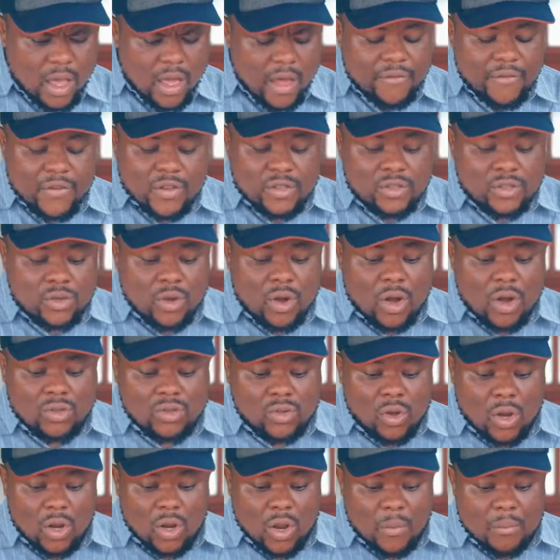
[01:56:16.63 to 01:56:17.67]
Elvis, you
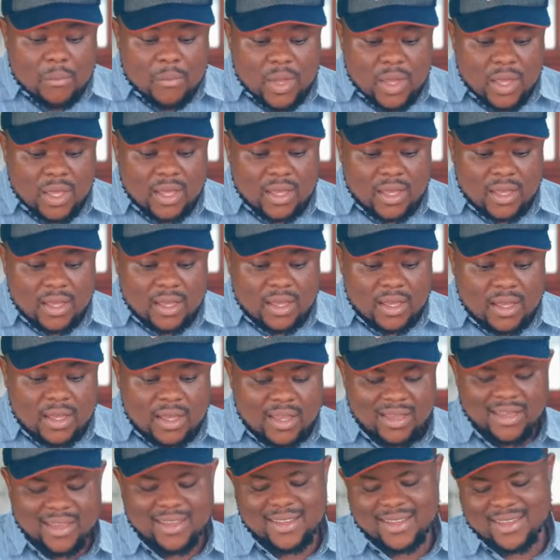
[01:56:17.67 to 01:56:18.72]
can't call on me.
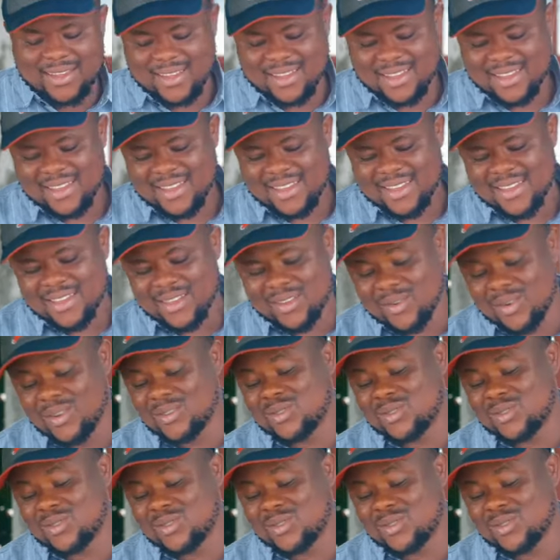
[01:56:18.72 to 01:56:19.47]
You